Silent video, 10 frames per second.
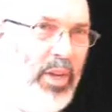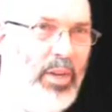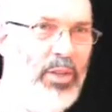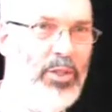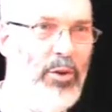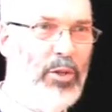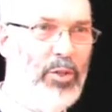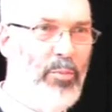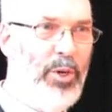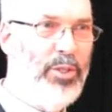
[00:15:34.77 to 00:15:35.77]
Uh, they're so
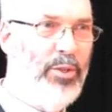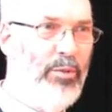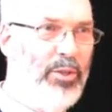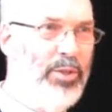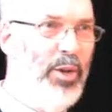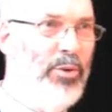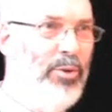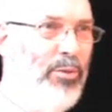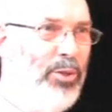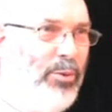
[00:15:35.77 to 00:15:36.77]
expressive, they're so
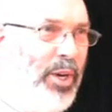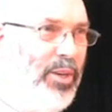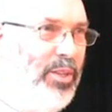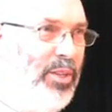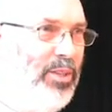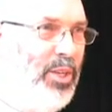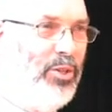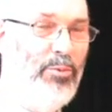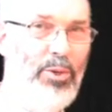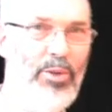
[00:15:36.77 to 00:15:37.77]
individuated, they're
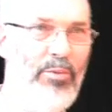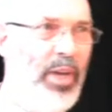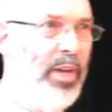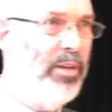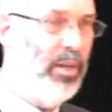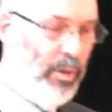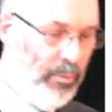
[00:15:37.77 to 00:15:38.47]
such a work of art.